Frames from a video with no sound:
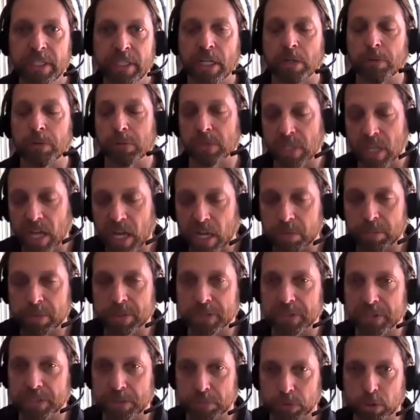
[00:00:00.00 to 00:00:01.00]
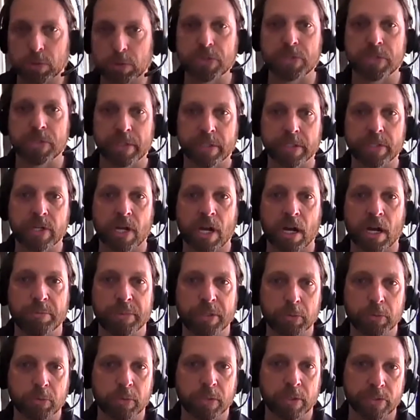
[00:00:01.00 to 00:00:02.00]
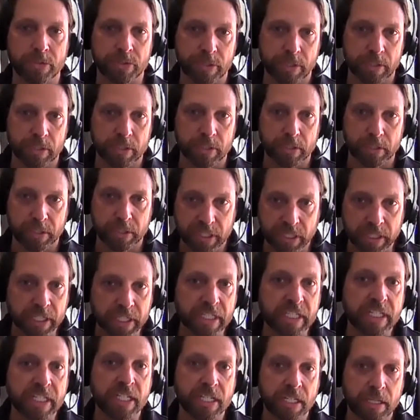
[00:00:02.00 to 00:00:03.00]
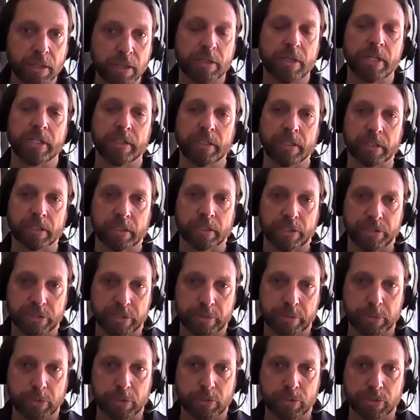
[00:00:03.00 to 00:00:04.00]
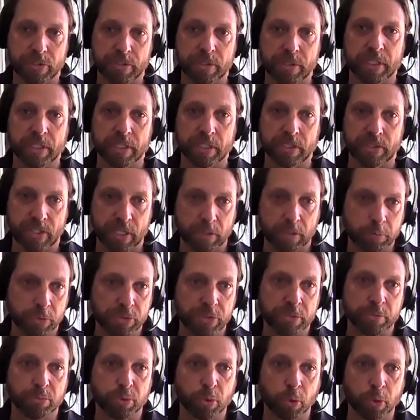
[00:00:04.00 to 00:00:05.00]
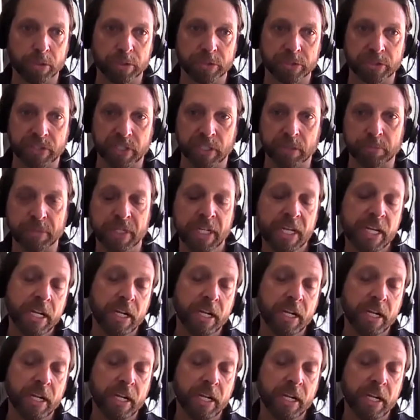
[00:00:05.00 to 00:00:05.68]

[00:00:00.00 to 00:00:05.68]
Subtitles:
And reliability rose to the top. It was the key thing that customers said was important to them.